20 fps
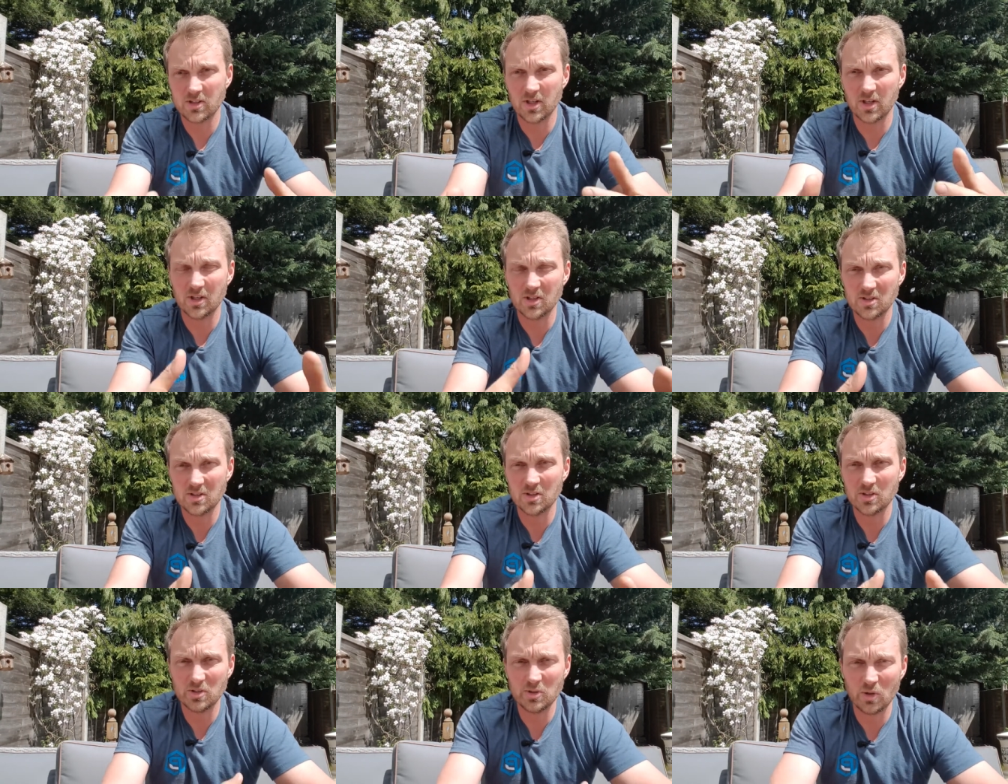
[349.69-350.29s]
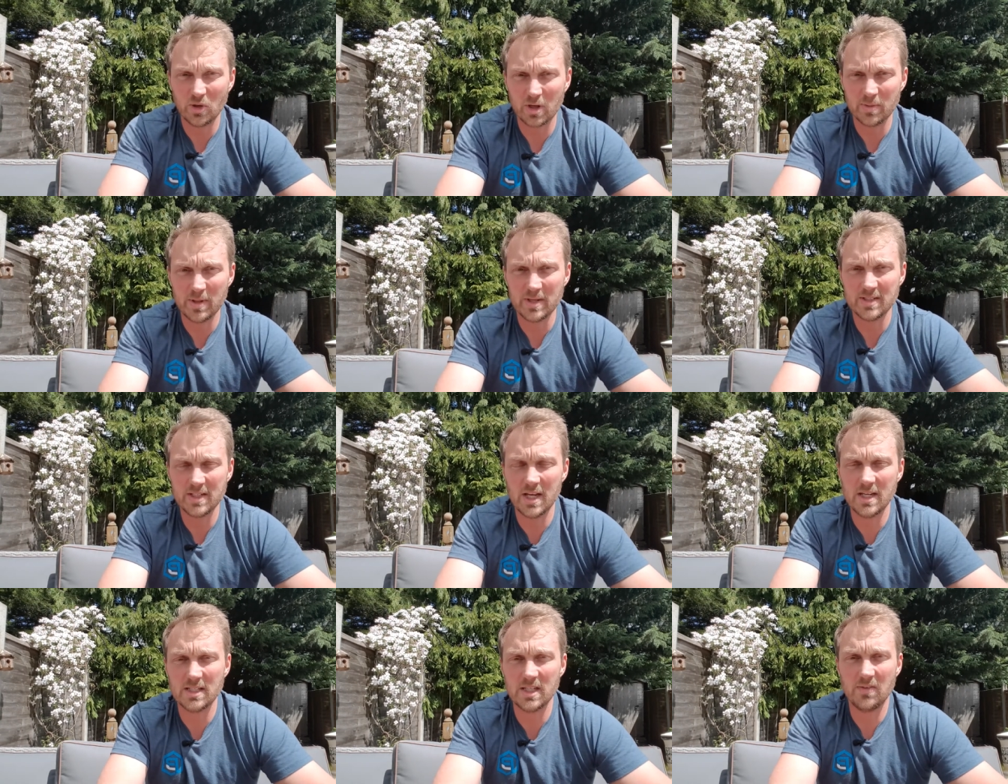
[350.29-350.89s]
So it's not going to be
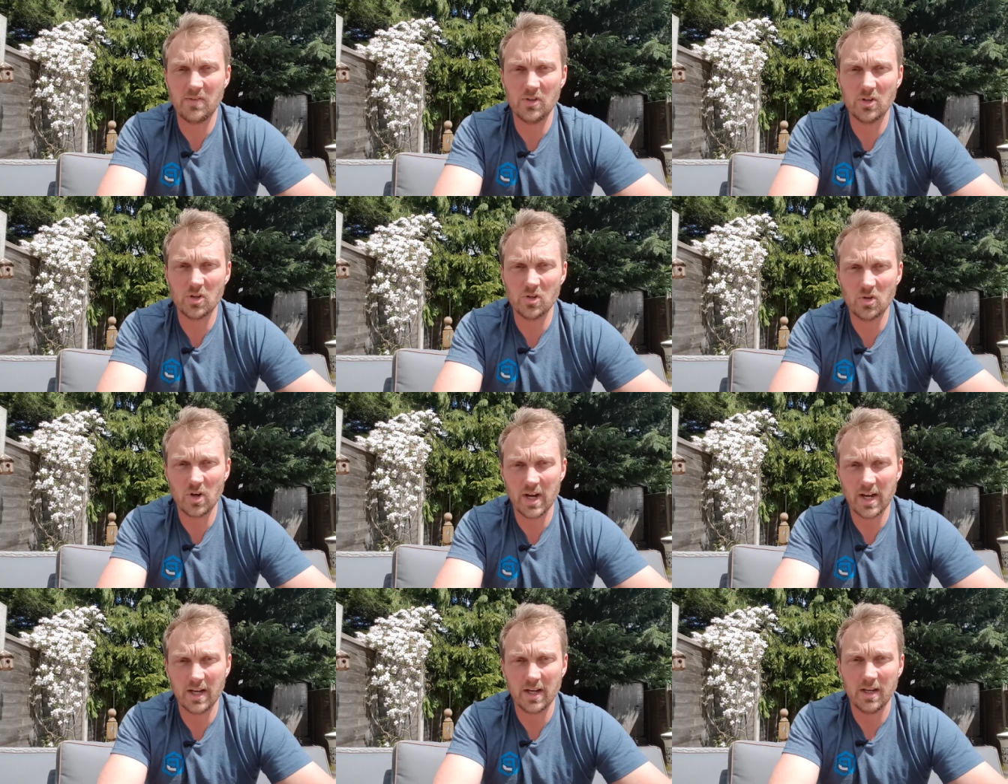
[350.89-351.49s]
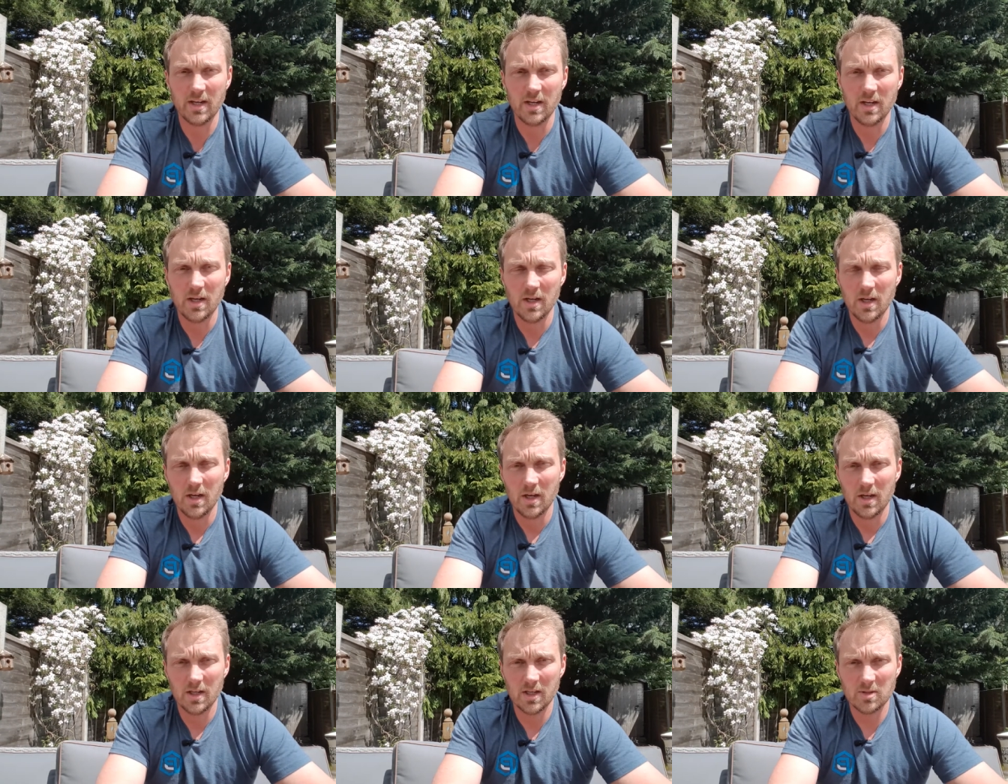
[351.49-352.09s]
as easy for you to track.
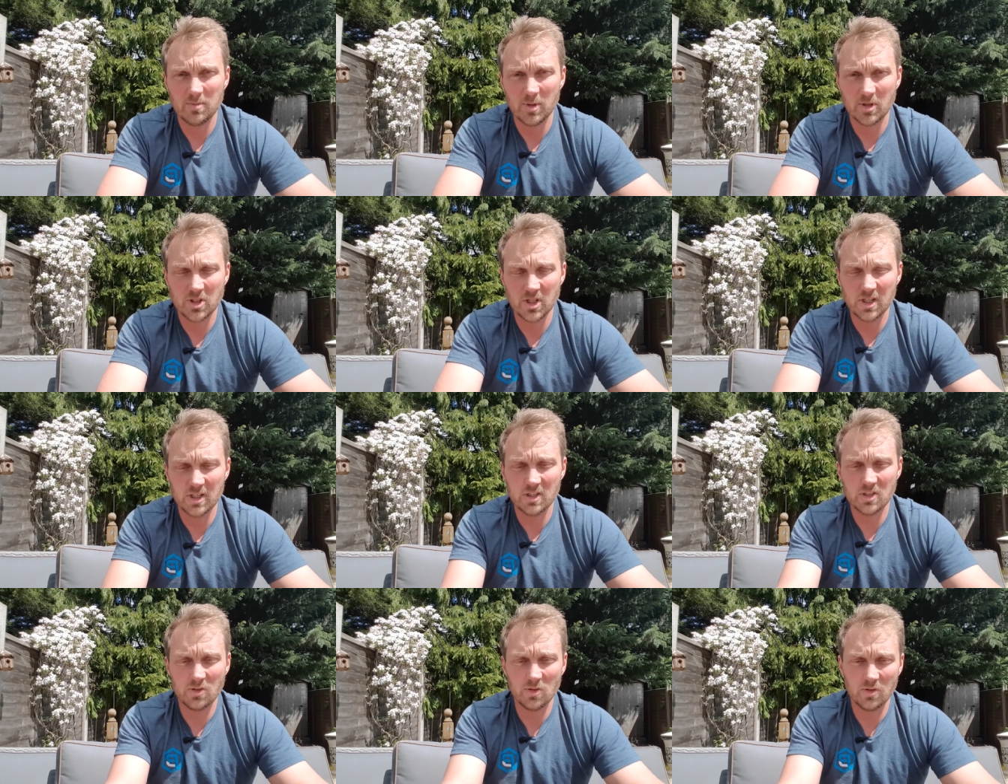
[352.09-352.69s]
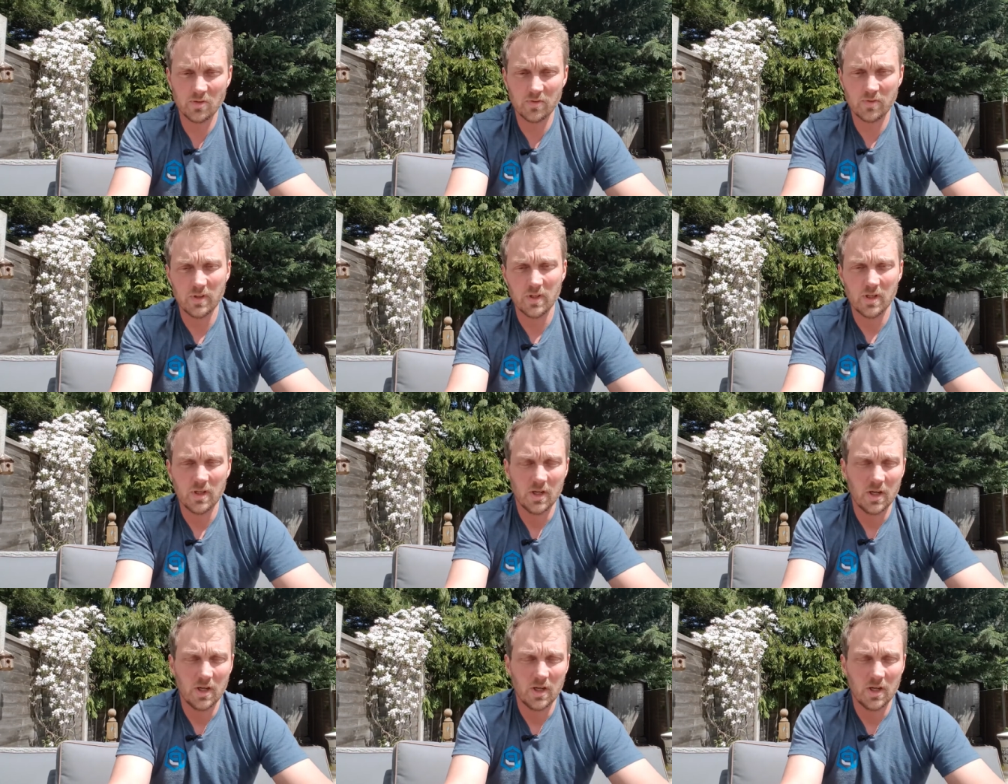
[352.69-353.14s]
It's much easier to sort of